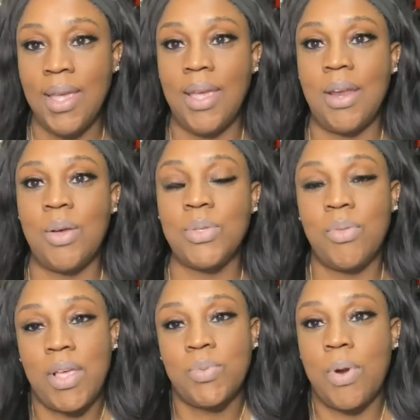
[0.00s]
And also
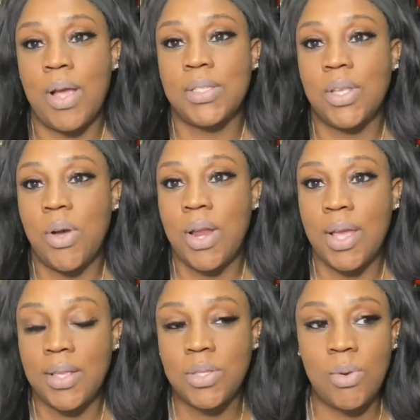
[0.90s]
that's where I started
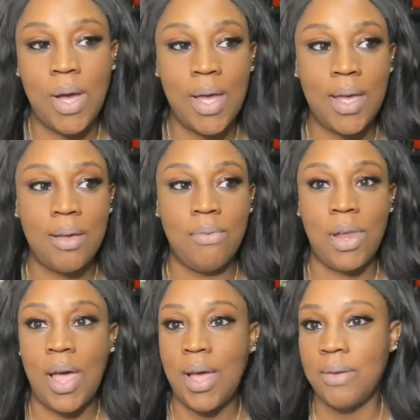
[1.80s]
at. So I have
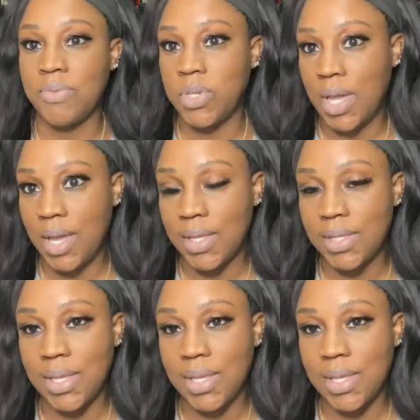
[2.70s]
live chats.